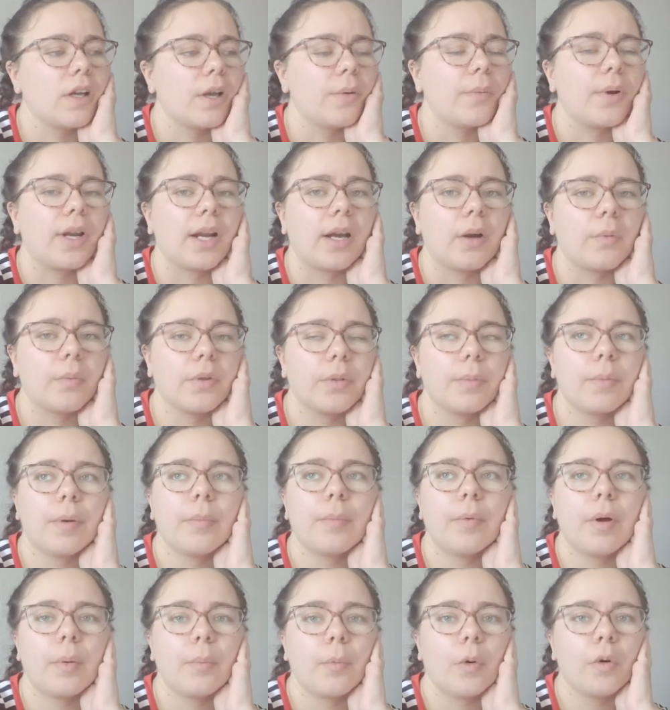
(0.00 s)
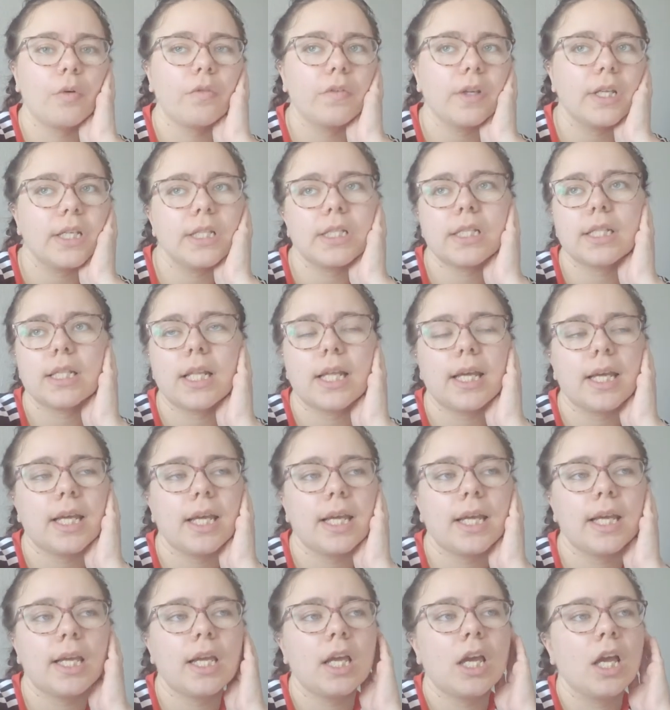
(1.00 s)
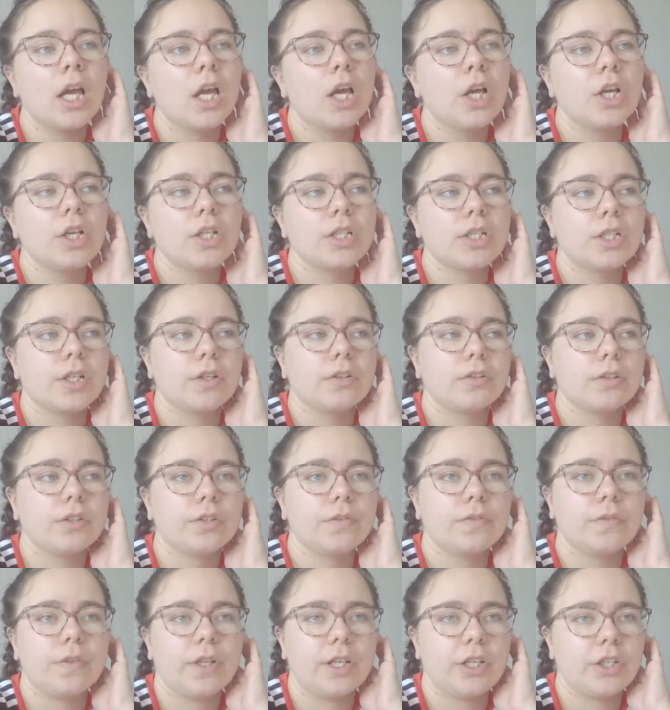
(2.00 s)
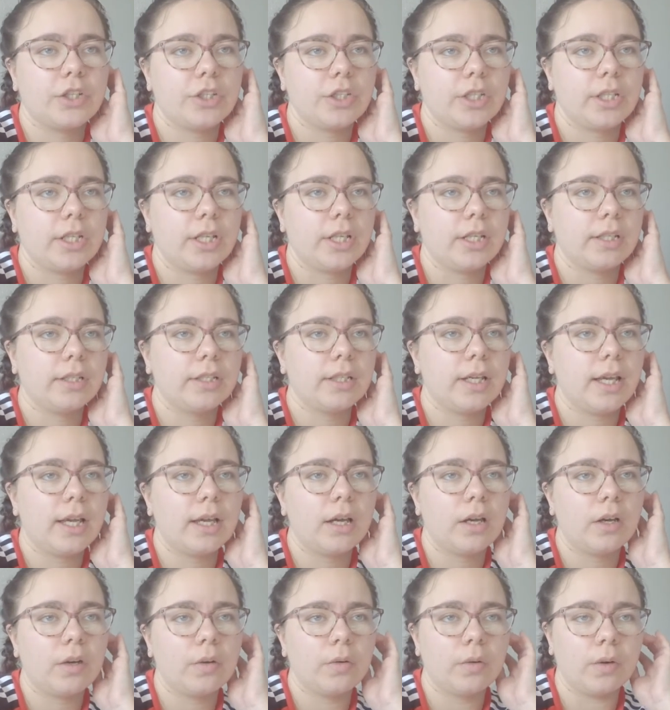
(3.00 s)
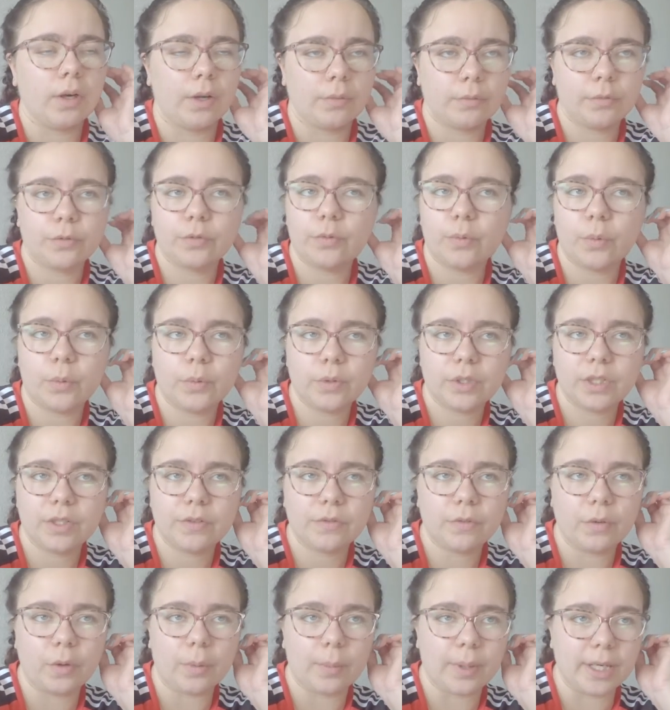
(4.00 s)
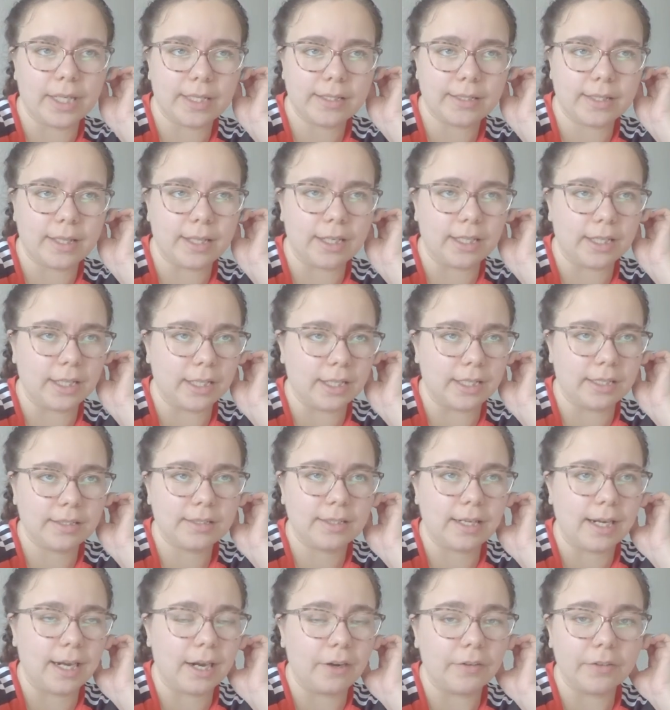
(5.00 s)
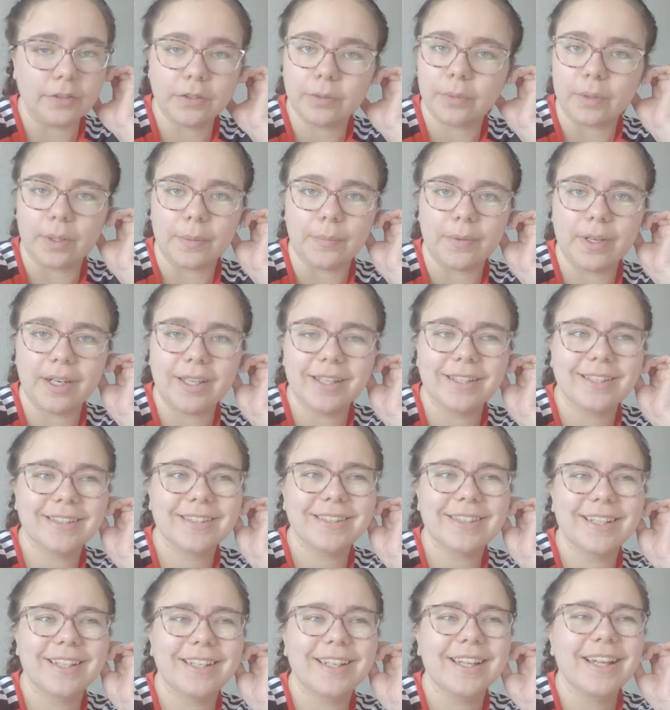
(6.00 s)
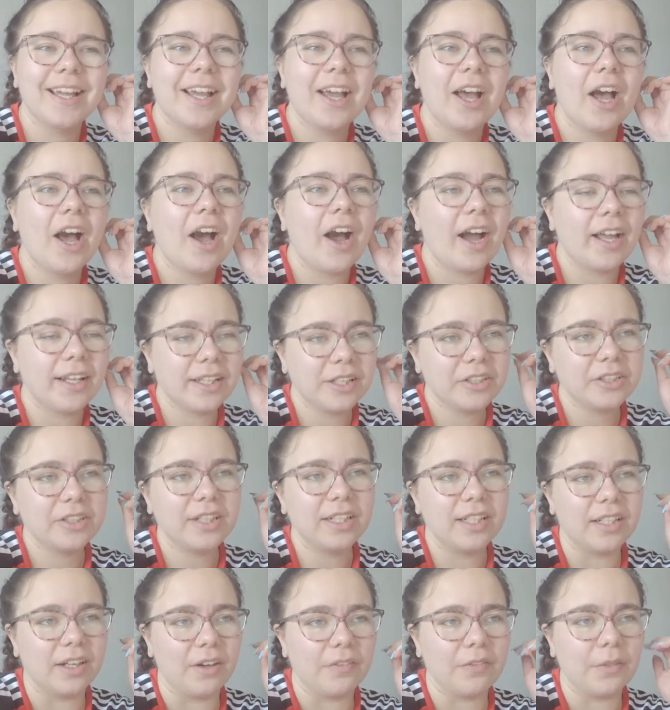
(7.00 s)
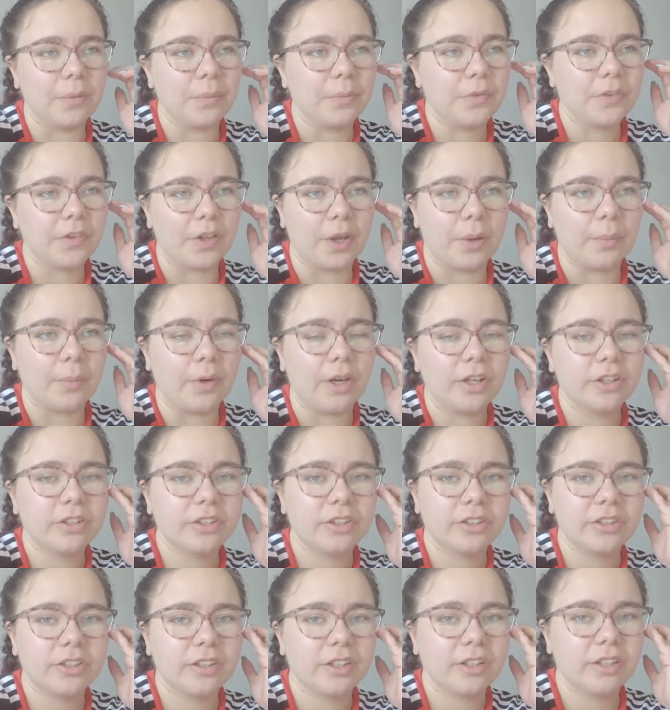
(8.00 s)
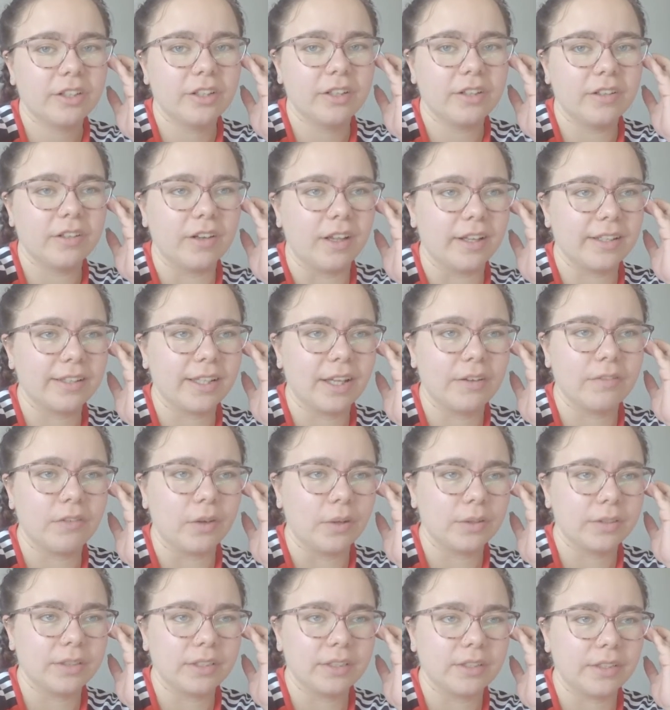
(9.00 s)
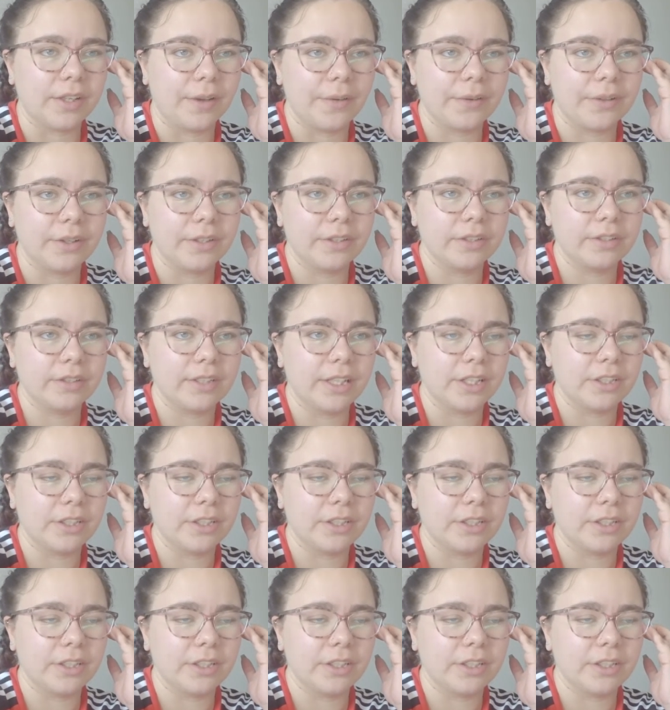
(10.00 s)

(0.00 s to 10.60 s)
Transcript: I went out with my mum, obviously. So I'm just finishing it now. I'm 44 minutes in and it's 1 hour and 20 minutes. I literally love them so much. Like, their vlogs are so good.